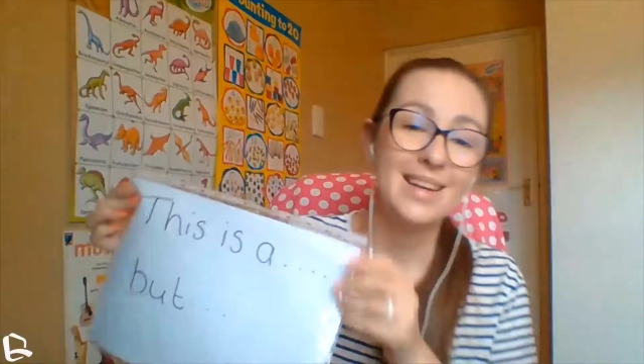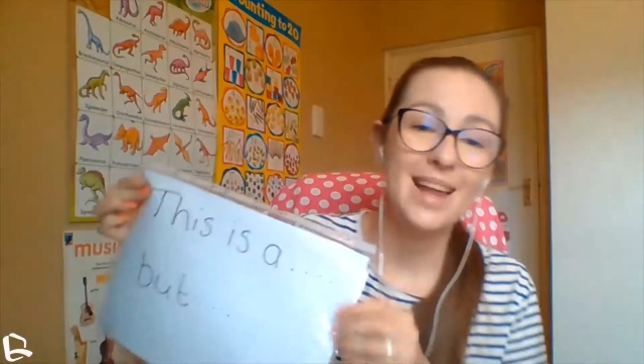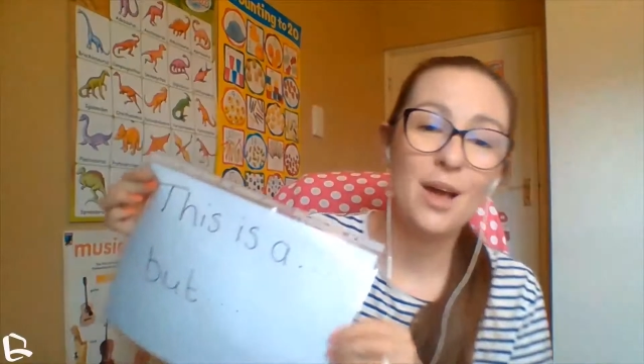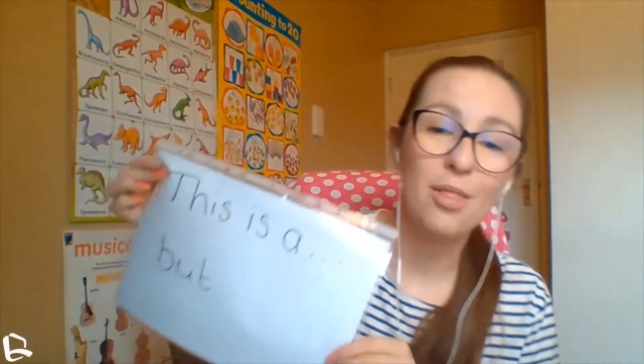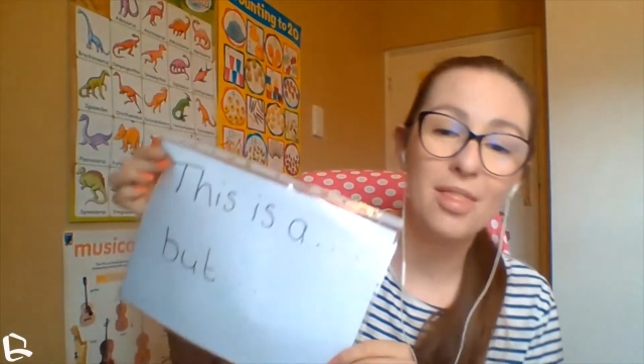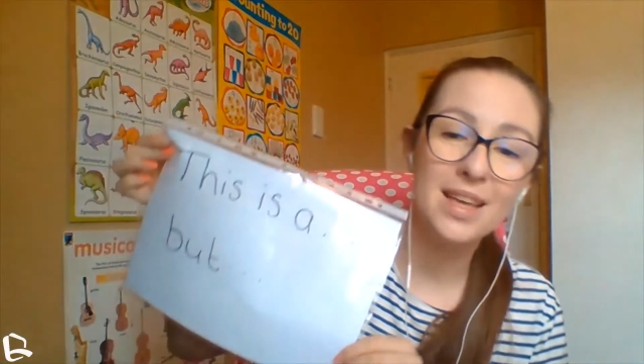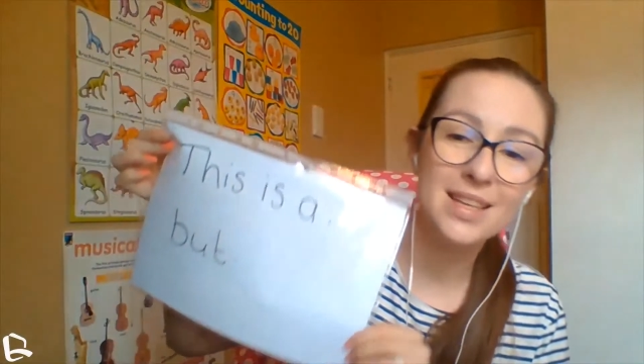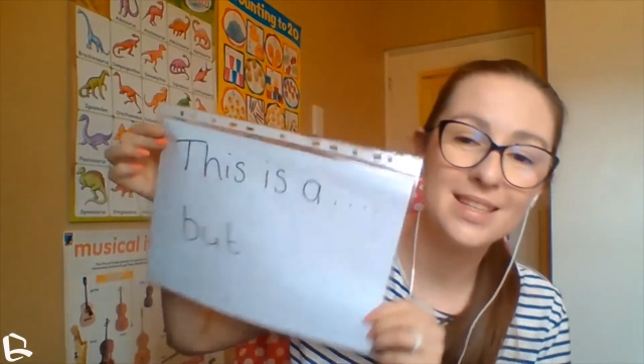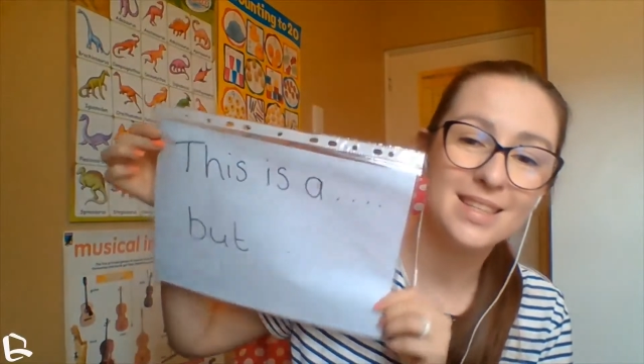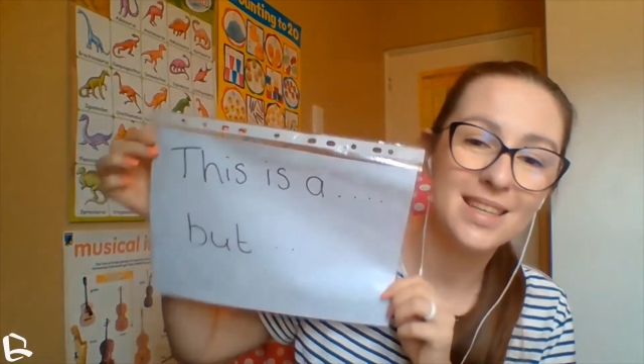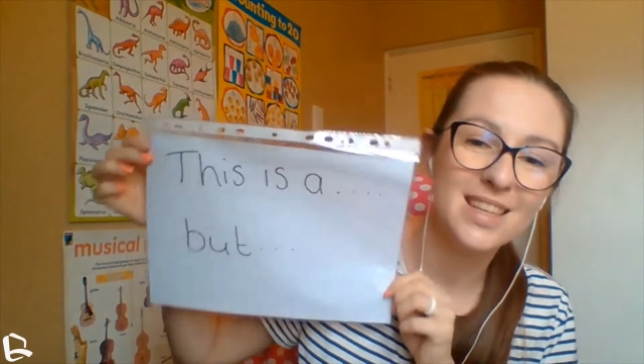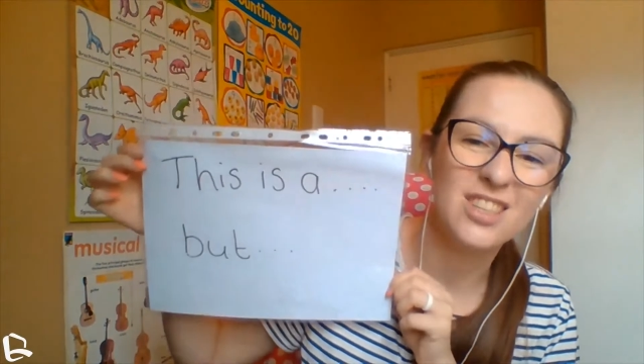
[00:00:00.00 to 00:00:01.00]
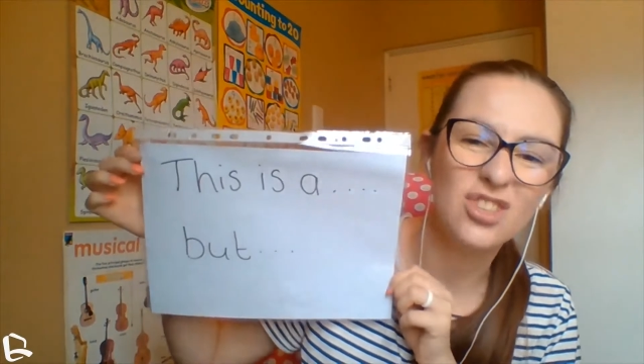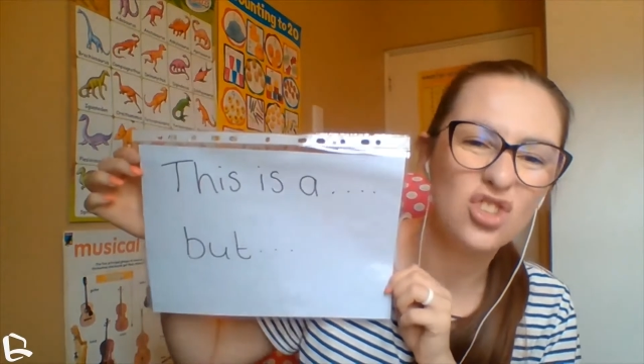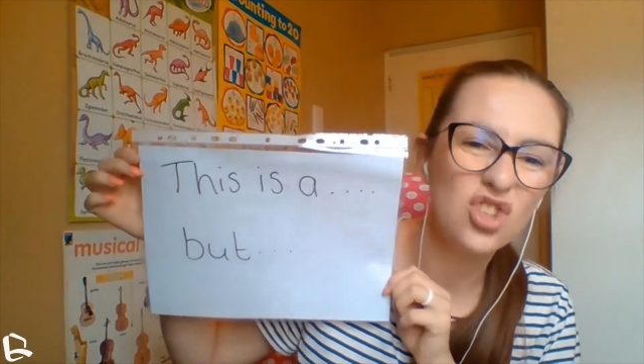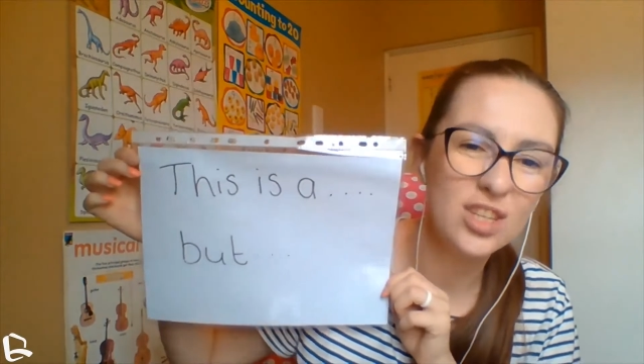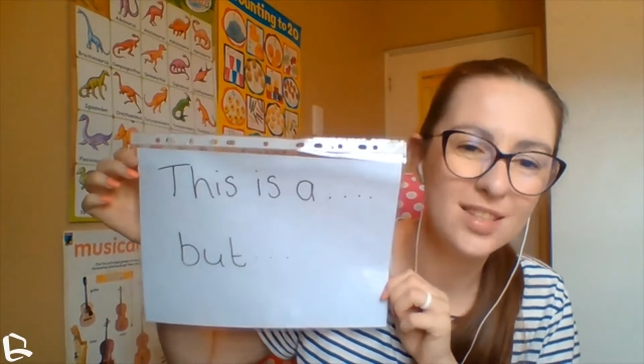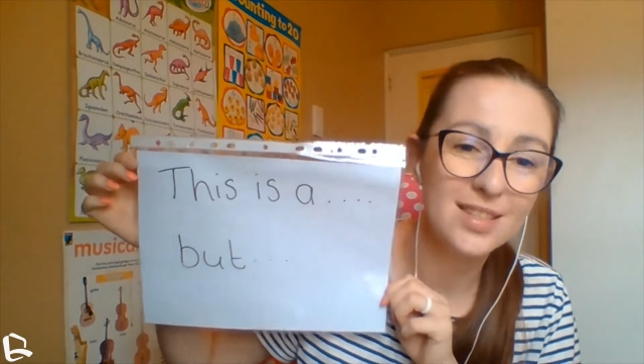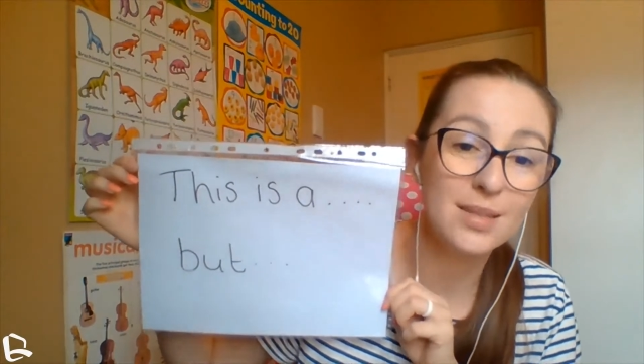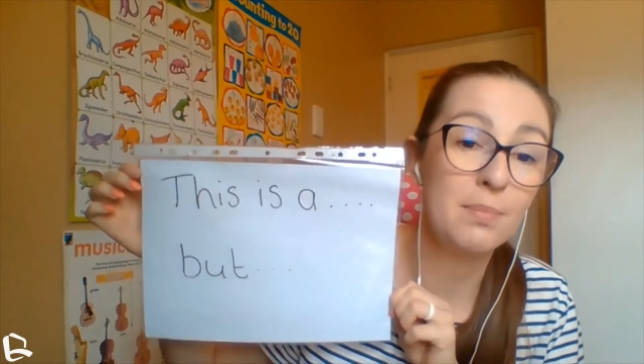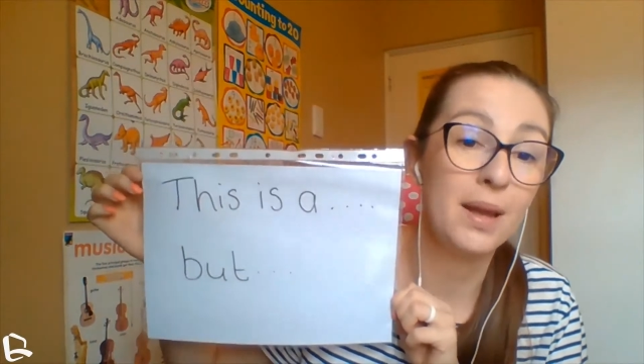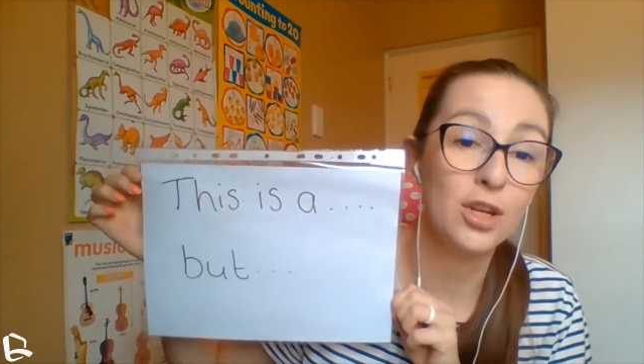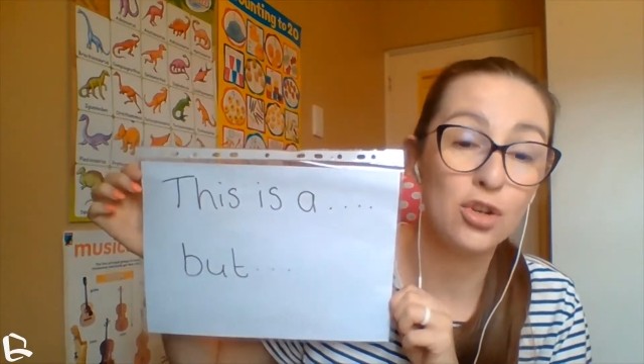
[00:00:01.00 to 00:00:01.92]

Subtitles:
Now this is just my